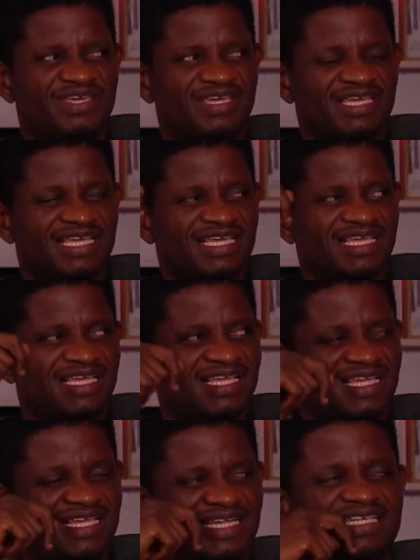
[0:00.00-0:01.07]
No, nothing will
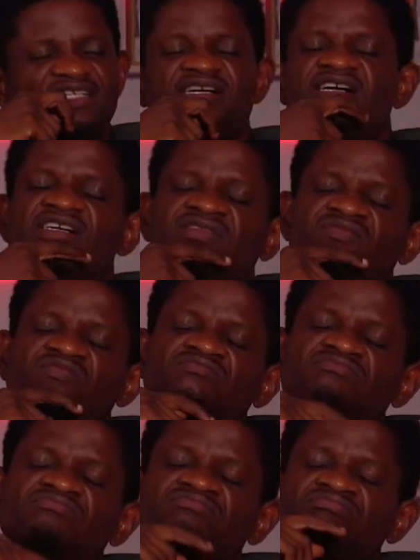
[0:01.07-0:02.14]
stop you. Uh -huh.
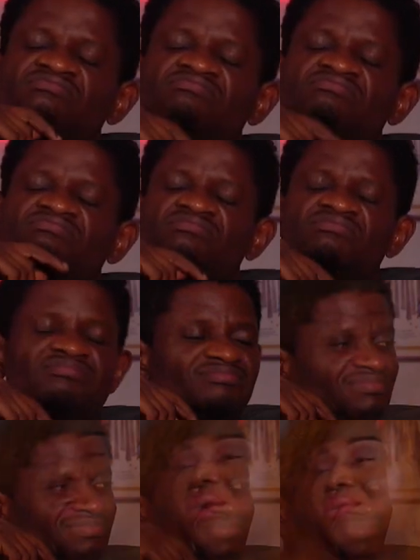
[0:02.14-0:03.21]
Somehow, I didn't even
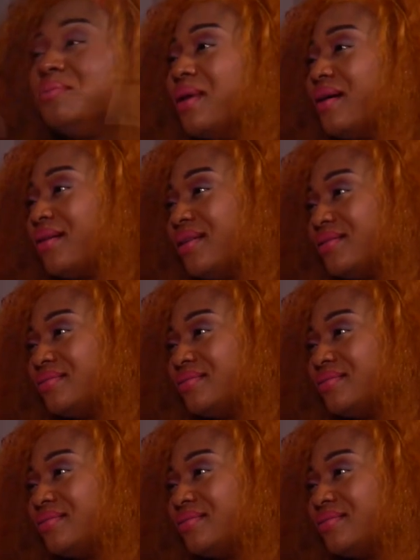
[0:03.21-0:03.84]
think I would marry.